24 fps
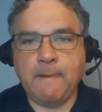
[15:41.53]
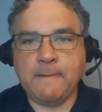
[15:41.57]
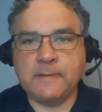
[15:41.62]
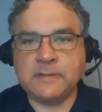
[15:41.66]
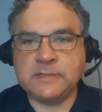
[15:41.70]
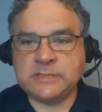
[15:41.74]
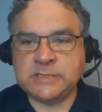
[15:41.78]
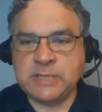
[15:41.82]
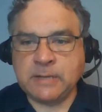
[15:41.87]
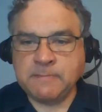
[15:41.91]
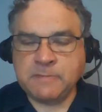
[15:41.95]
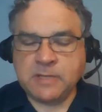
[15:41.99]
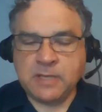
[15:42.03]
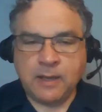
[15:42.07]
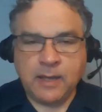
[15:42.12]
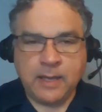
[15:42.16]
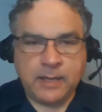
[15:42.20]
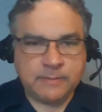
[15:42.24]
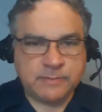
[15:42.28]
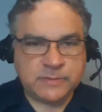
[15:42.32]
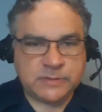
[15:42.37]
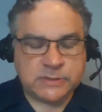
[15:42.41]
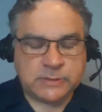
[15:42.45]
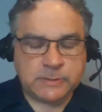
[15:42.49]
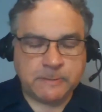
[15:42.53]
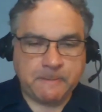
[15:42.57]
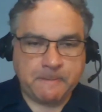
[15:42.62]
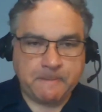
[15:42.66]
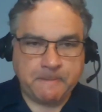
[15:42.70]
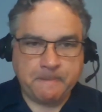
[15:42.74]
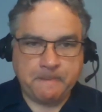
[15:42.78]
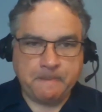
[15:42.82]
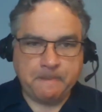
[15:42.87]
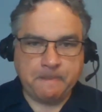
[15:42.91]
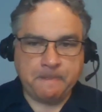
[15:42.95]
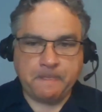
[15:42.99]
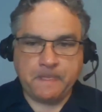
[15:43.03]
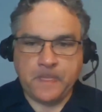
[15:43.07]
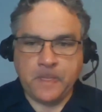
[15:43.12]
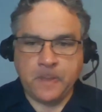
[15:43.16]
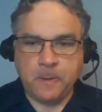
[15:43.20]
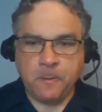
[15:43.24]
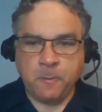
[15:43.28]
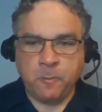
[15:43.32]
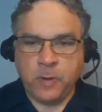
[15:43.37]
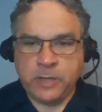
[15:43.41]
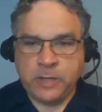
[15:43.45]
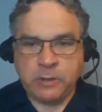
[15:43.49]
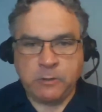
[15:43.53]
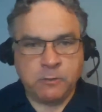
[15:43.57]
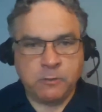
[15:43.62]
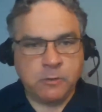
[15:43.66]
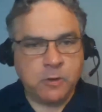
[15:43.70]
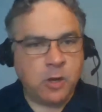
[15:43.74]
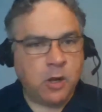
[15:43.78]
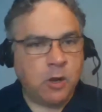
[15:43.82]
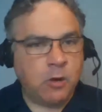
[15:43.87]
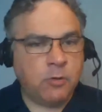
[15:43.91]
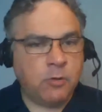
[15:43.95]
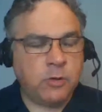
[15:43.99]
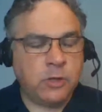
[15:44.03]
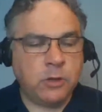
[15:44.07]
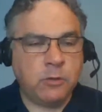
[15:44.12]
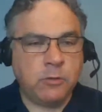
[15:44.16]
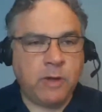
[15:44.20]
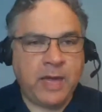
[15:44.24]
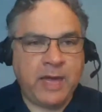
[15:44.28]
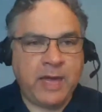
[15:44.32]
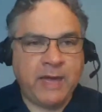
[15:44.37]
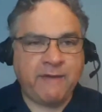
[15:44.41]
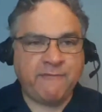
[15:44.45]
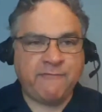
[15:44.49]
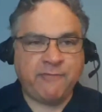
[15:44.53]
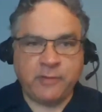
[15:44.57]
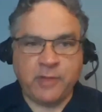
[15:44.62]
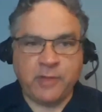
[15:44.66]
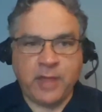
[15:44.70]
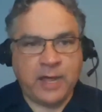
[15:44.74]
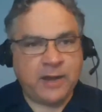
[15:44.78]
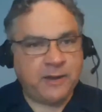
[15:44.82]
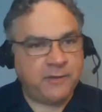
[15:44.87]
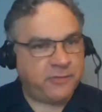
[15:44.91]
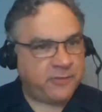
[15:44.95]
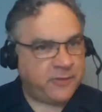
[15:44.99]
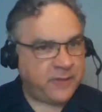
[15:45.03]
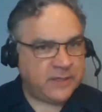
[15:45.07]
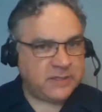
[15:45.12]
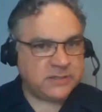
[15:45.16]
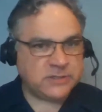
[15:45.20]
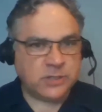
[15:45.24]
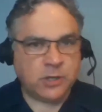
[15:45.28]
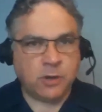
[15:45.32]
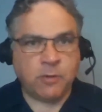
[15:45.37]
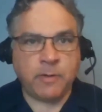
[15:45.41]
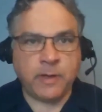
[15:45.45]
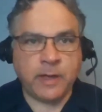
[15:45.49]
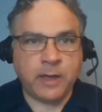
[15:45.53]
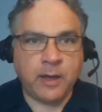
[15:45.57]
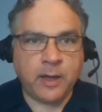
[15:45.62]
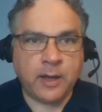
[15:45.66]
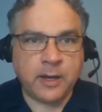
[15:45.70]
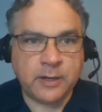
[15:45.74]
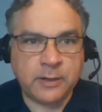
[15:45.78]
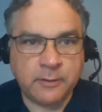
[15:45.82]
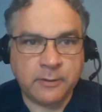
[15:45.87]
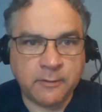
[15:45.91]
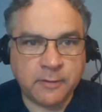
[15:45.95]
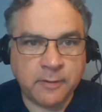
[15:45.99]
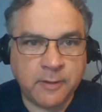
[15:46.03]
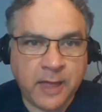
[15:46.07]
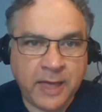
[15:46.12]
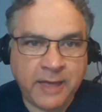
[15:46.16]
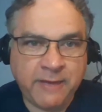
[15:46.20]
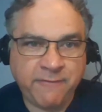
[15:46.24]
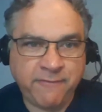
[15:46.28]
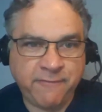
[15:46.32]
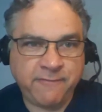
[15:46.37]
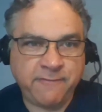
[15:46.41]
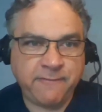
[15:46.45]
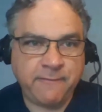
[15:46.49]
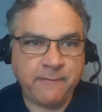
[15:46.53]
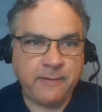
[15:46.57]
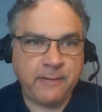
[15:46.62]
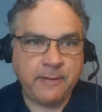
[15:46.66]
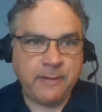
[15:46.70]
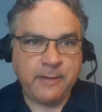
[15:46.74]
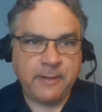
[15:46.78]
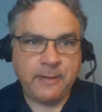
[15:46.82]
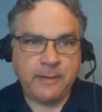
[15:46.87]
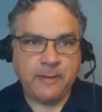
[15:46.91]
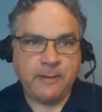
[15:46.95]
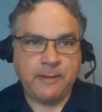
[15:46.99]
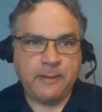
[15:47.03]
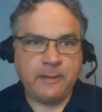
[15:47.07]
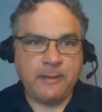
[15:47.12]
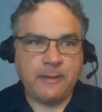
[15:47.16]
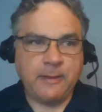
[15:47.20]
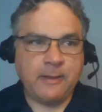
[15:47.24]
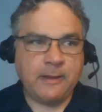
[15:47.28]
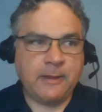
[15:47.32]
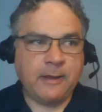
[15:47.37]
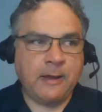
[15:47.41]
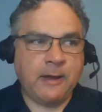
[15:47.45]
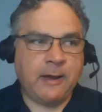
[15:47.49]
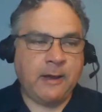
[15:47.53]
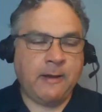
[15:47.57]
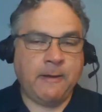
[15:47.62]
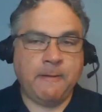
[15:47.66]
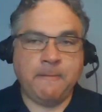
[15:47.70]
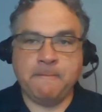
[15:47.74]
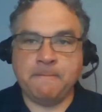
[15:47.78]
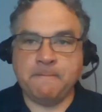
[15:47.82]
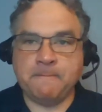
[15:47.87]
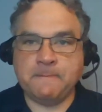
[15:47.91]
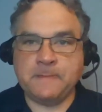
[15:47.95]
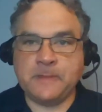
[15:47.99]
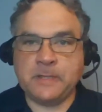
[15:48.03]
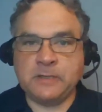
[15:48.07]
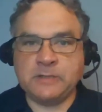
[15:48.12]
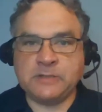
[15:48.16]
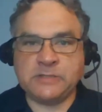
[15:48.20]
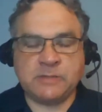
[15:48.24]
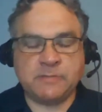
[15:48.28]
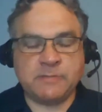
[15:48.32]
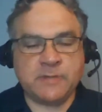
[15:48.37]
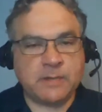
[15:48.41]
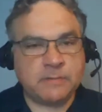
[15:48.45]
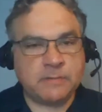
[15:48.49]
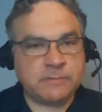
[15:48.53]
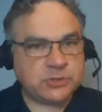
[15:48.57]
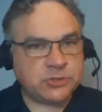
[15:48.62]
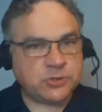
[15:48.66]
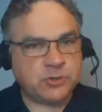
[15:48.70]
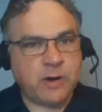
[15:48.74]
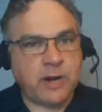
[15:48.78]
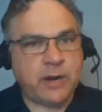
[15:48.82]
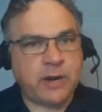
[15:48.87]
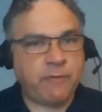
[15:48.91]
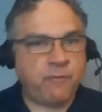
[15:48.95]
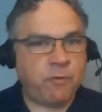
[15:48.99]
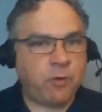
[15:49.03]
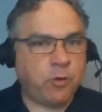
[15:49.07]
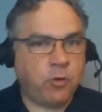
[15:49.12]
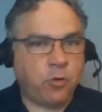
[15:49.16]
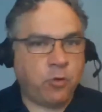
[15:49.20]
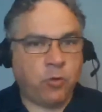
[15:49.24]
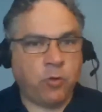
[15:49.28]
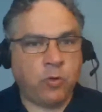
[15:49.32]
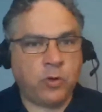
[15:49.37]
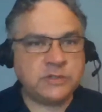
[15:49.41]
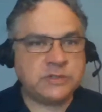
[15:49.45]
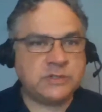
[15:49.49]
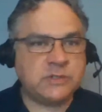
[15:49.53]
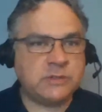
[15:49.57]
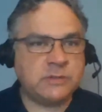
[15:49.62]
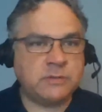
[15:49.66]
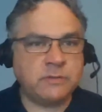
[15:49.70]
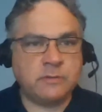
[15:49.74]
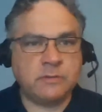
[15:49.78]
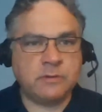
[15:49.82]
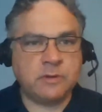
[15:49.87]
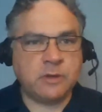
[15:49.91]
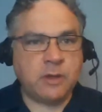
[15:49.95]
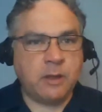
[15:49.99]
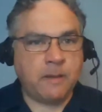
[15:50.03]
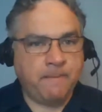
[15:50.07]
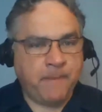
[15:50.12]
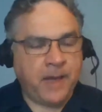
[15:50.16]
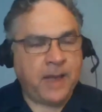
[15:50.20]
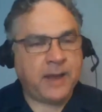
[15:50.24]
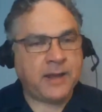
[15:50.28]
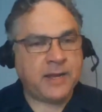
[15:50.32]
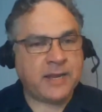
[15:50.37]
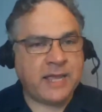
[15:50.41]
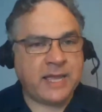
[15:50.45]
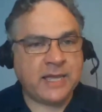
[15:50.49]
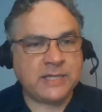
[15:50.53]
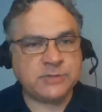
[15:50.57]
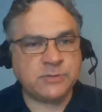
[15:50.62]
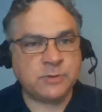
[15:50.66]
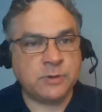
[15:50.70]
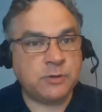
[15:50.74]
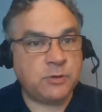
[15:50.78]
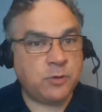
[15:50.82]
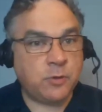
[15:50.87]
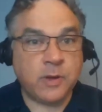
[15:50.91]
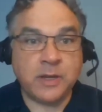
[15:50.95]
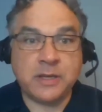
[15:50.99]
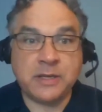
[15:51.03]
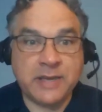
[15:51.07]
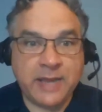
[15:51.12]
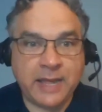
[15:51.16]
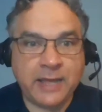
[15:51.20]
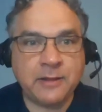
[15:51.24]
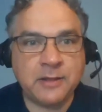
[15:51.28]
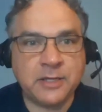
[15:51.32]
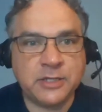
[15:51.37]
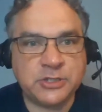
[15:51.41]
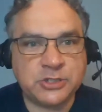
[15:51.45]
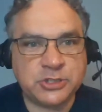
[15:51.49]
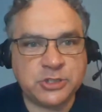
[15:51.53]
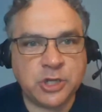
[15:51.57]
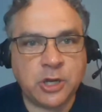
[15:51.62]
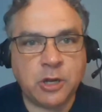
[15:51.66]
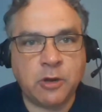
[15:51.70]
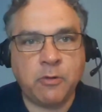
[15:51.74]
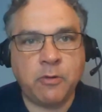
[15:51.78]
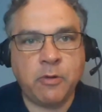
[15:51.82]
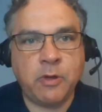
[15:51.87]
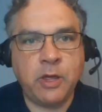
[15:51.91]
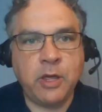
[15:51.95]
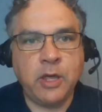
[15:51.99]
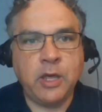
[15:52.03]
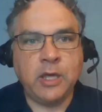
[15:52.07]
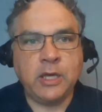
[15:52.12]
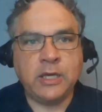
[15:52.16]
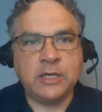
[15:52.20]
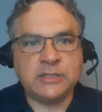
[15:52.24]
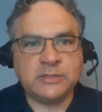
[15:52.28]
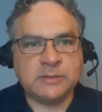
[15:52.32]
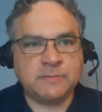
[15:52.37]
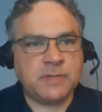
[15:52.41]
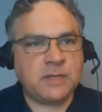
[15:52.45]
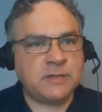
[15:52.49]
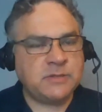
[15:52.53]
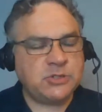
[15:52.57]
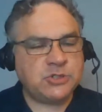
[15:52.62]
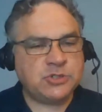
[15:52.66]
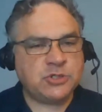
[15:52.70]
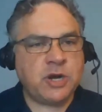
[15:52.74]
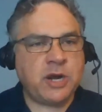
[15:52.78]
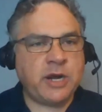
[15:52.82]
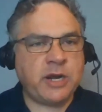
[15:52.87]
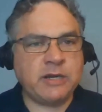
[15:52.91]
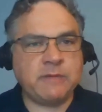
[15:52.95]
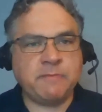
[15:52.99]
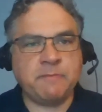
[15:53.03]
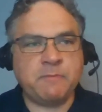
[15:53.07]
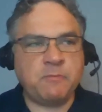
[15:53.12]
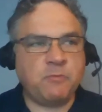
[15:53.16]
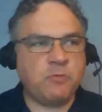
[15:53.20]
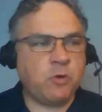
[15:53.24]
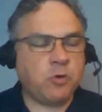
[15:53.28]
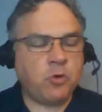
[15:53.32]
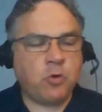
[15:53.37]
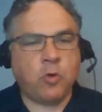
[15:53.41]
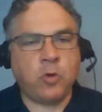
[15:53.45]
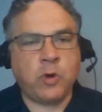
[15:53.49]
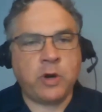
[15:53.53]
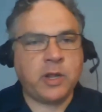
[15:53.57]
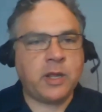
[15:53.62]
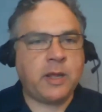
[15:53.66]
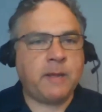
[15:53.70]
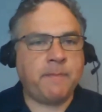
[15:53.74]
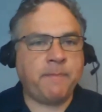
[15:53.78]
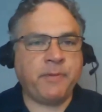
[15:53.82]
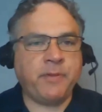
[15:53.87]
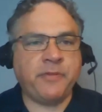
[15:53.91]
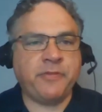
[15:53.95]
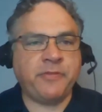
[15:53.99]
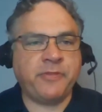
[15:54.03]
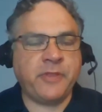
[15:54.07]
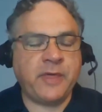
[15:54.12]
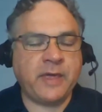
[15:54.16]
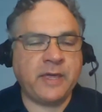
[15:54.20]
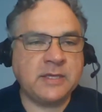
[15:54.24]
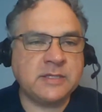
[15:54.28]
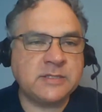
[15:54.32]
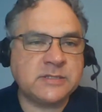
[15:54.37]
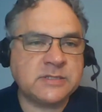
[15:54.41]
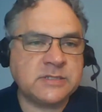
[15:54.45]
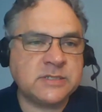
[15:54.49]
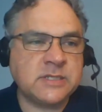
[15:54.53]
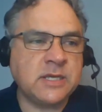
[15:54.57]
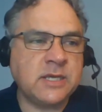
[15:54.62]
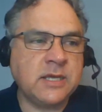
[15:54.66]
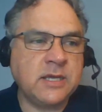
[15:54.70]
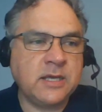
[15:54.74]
Sometimes when you know you have a lot of things going on in your life, um, you sometimes try to record podcast, when you're doing a daily show, sometimes you try to record a couple of things